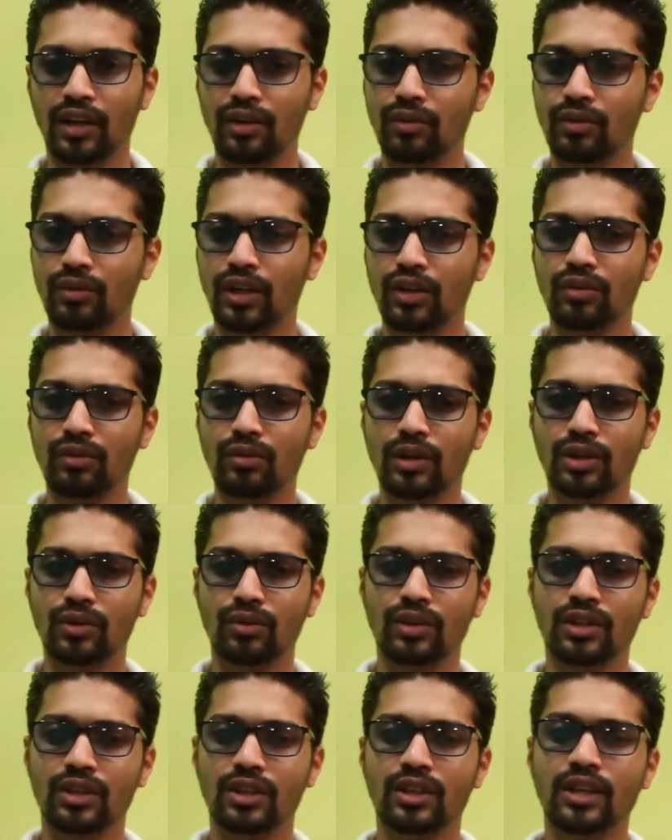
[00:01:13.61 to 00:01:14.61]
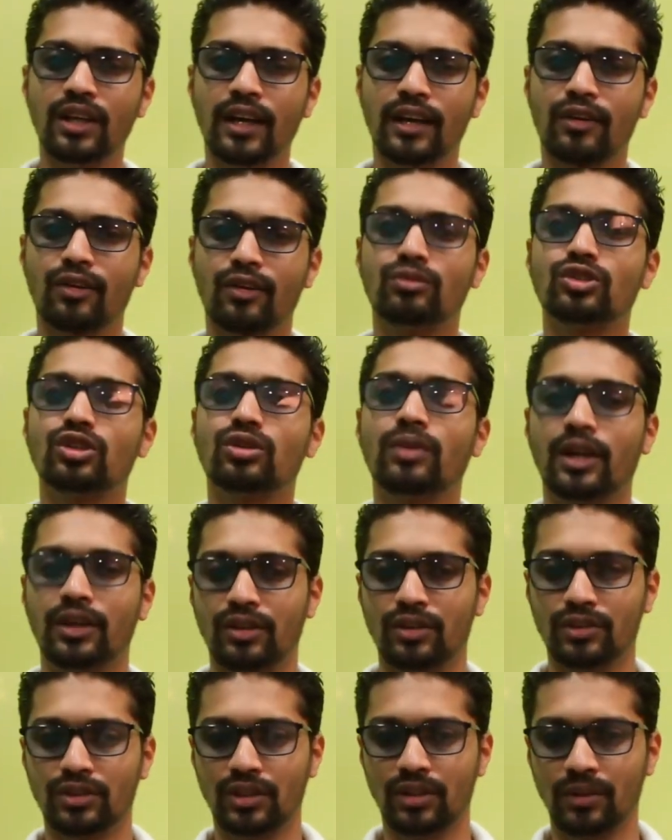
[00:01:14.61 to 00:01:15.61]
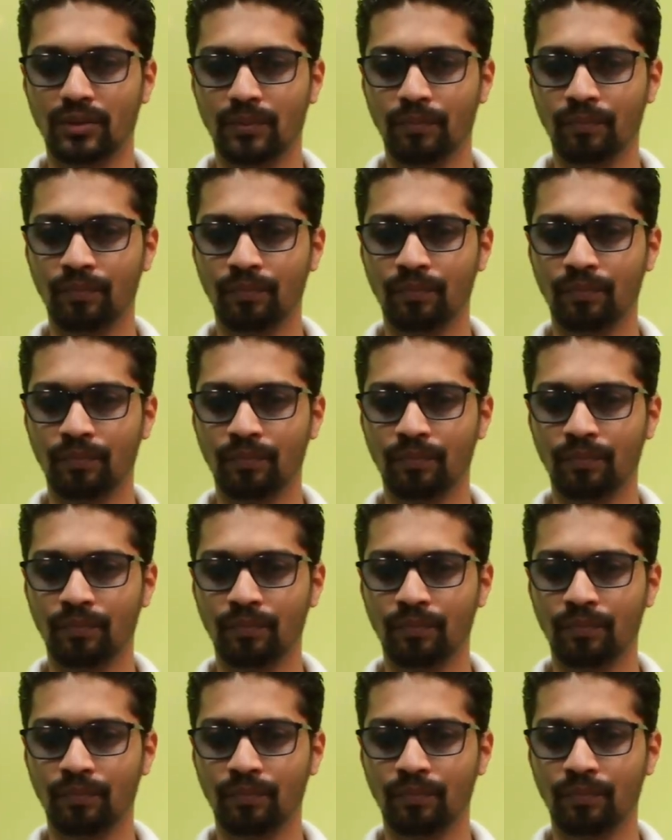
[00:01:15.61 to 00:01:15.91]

into 10 to the power 23 atoms of hydrogen